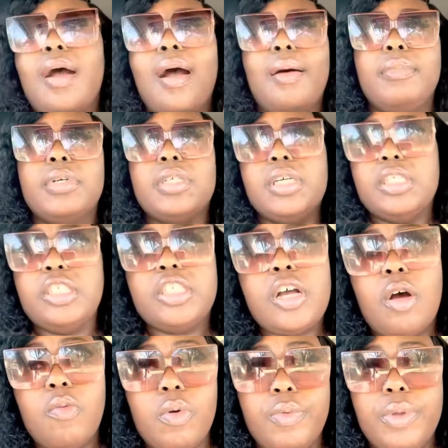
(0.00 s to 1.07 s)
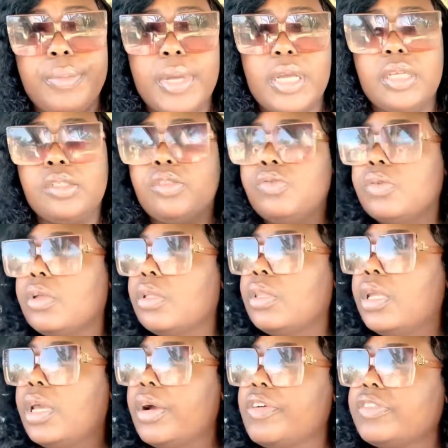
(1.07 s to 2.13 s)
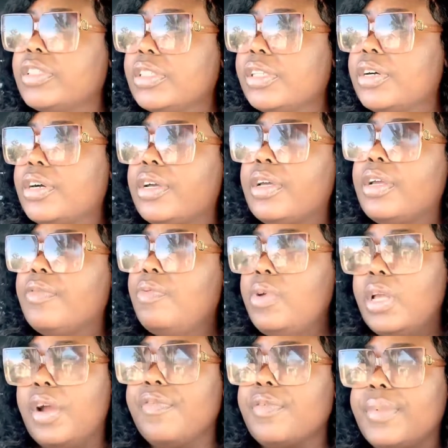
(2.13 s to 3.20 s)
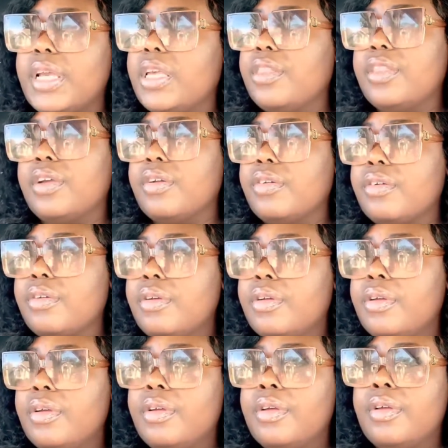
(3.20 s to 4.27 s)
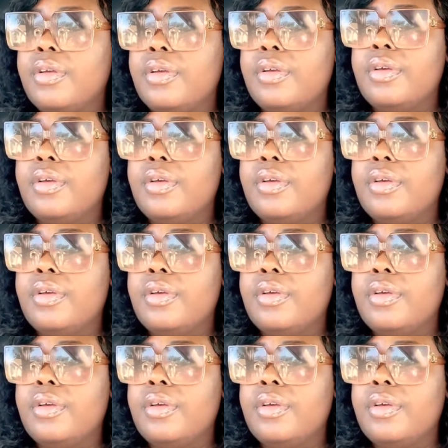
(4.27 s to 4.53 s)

I'm gonna catch y'all when we make it to a nail salon, if we ever make it yeah, there. Yeah, hurry up, shut up.